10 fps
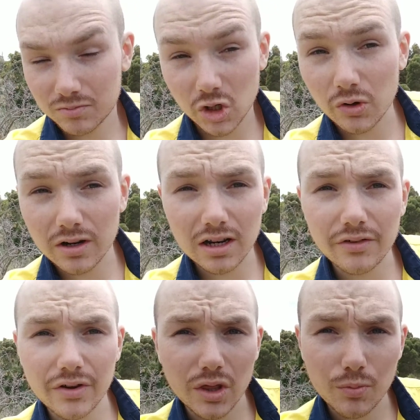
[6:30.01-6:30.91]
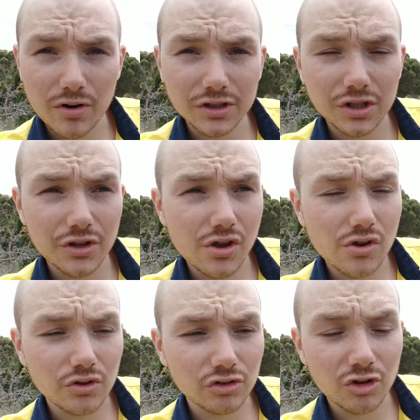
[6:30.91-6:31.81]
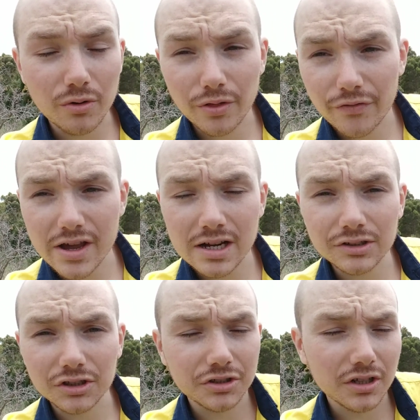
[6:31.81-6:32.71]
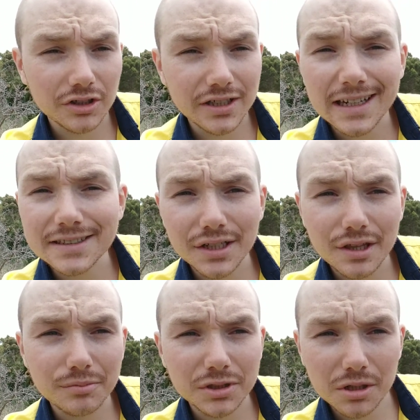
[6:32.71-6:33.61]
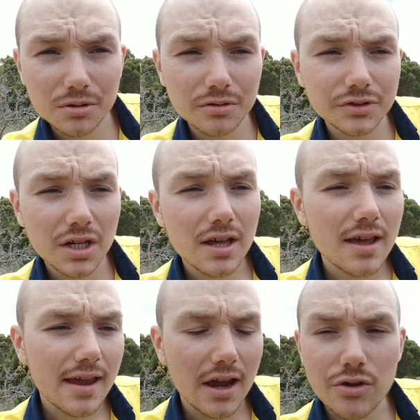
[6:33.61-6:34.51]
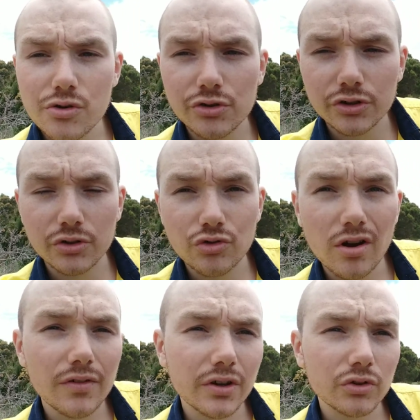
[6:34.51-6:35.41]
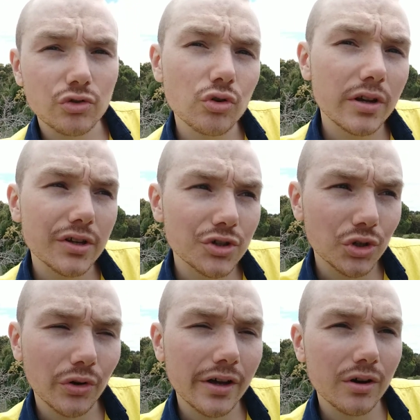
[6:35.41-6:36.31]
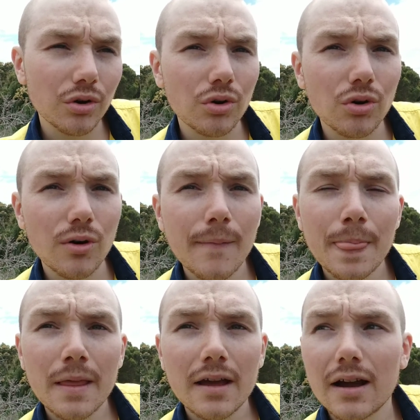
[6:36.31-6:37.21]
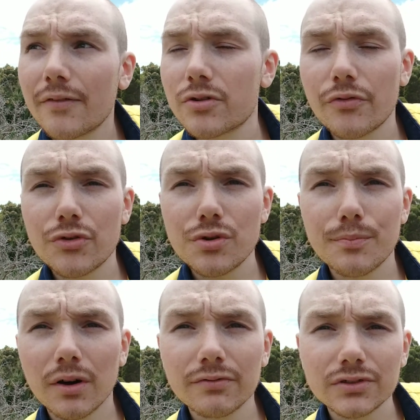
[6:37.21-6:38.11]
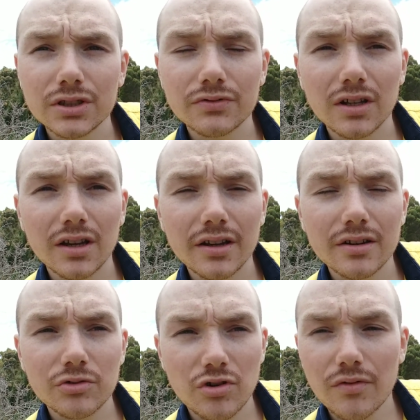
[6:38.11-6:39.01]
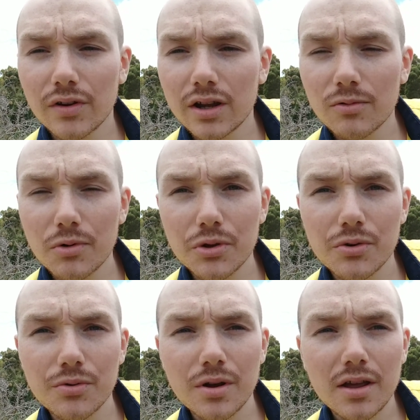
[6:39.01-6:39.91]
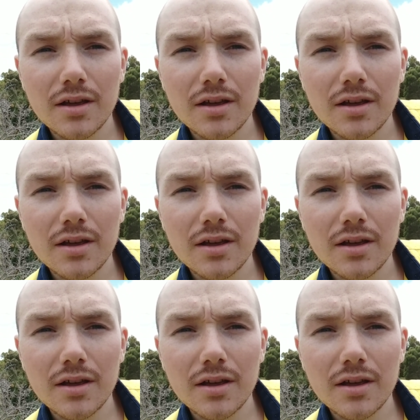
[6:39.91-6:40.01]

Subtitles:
totally living in the present and you're just doing things as ends in themselves? Can you just go traveling and truly enjoy it? Or after a few months of like traveling, will you